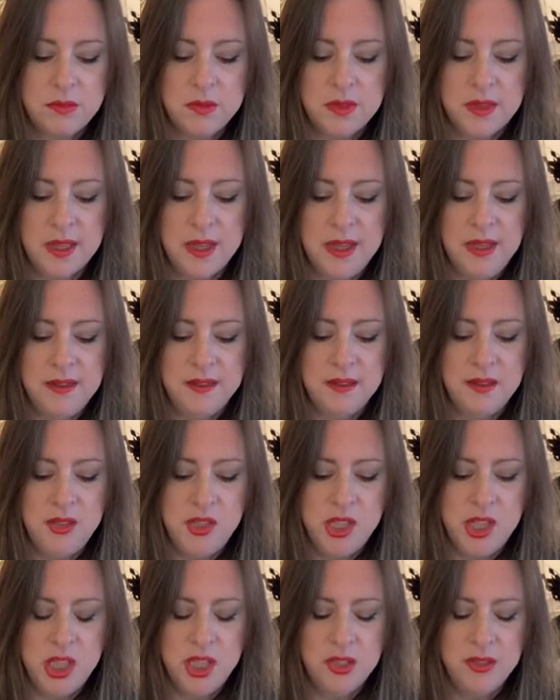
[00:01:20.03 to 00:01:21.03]
easy to
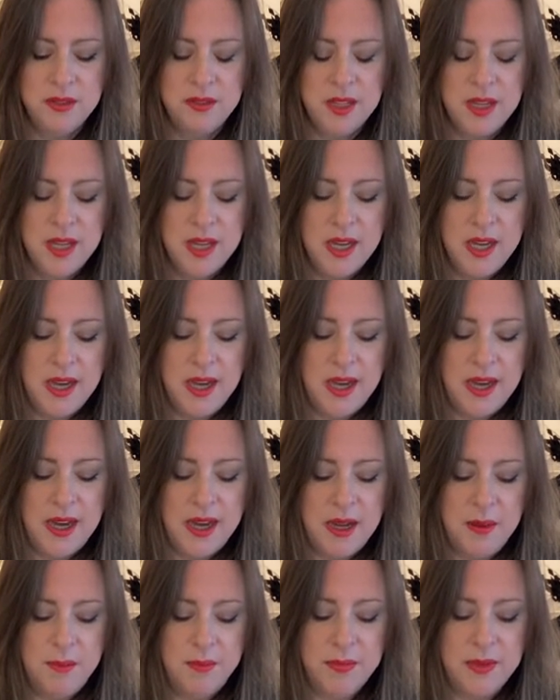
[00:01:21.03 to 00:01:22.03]
use.
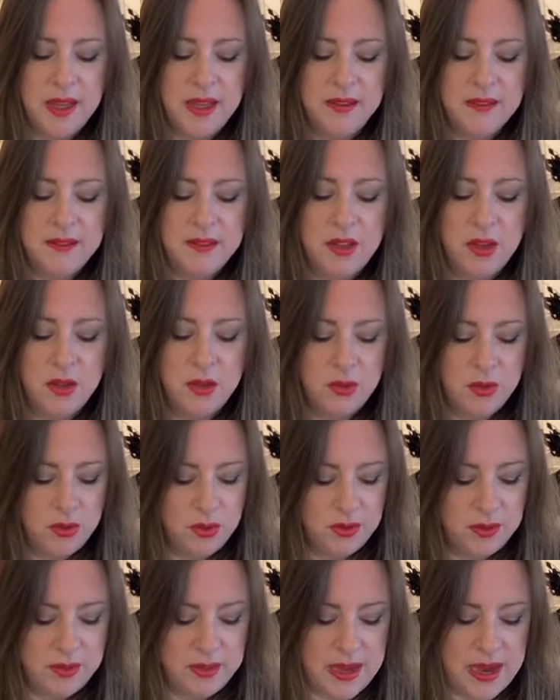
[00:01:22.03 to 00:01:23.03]
So
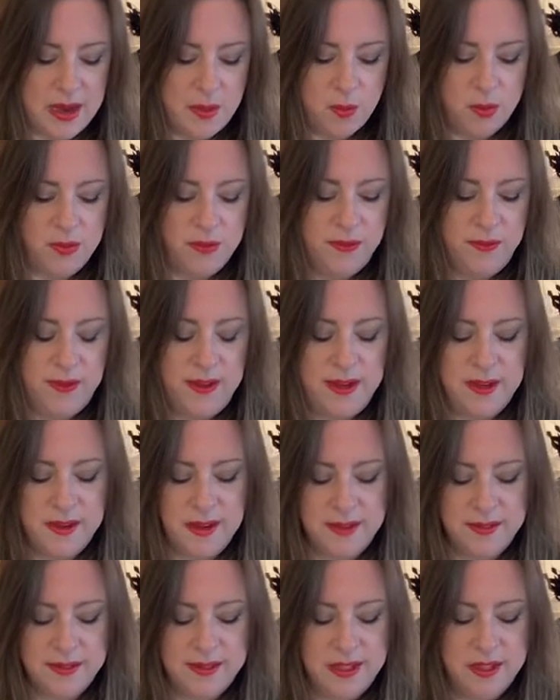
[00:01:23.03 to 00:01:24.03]
that will fit
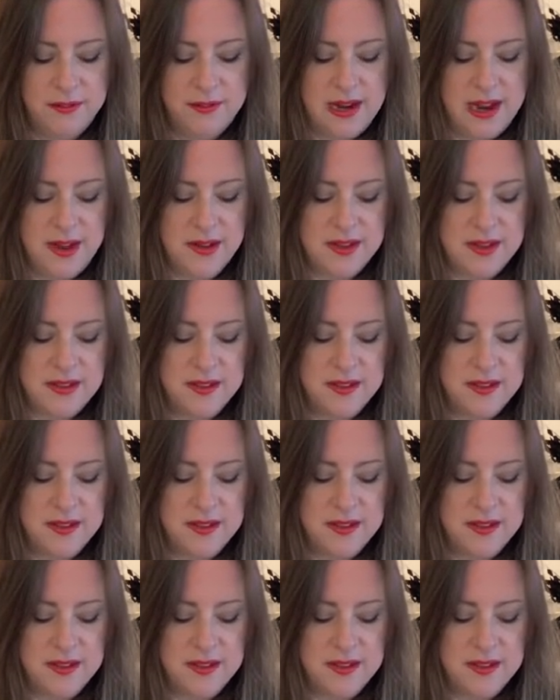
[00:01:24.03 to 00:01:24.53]
nicely around it.